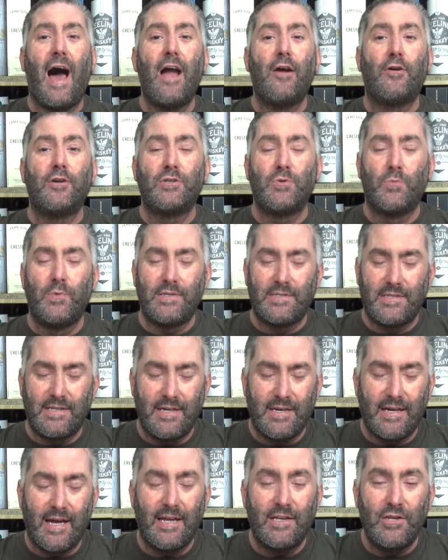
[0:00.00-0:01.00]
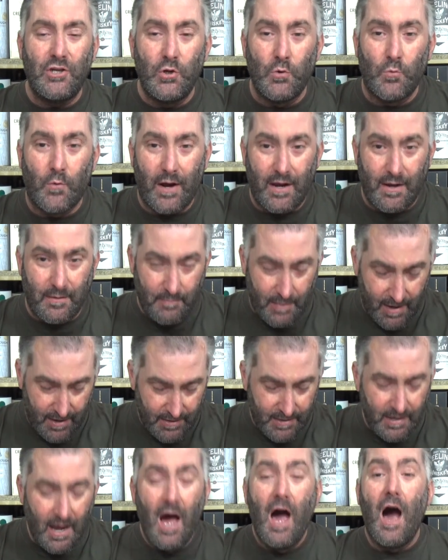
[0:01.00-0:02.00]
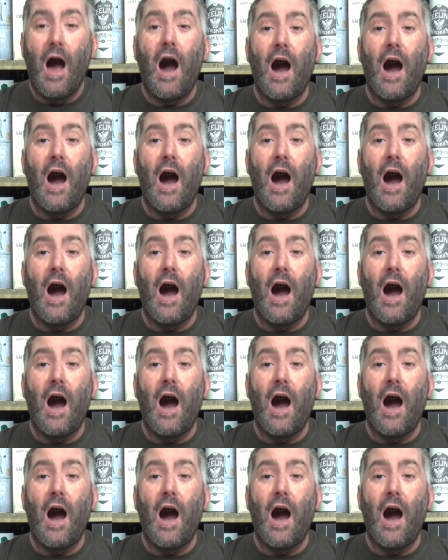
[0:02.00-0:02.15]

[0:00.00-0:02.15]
Irish whiskey can you recommend